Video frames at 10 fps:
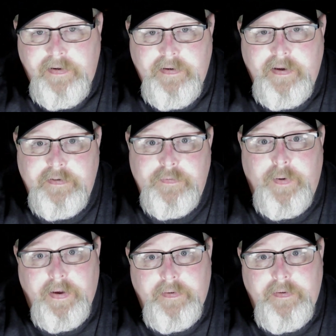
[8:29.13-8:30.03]
as
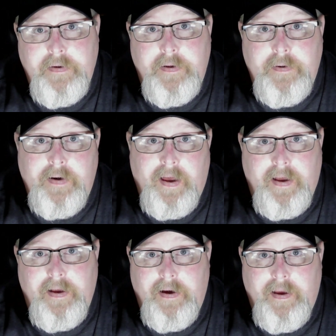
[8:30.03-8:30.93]
well. You know, I
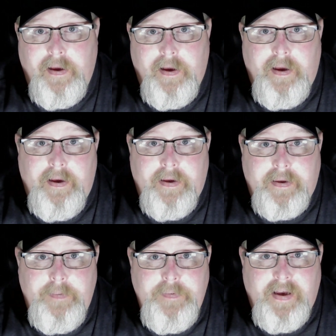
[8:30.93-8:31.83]

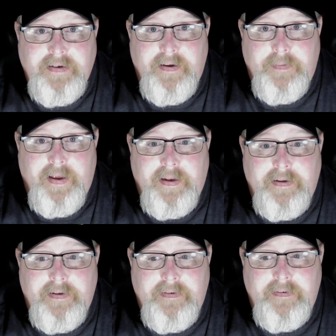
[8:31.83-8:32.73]
keep you guys updated
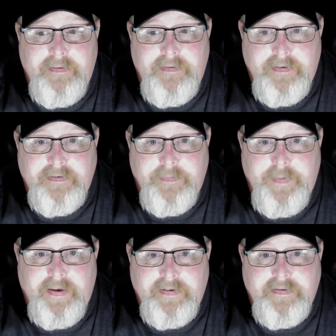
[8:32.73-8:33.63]
is the
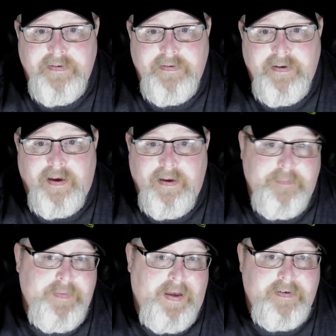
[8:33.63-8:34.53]
best. I'll
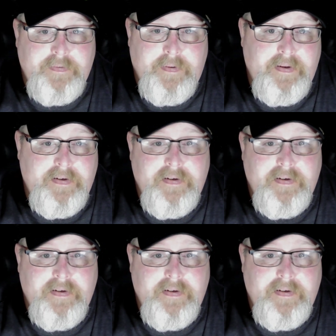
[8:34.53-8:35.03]
be honest with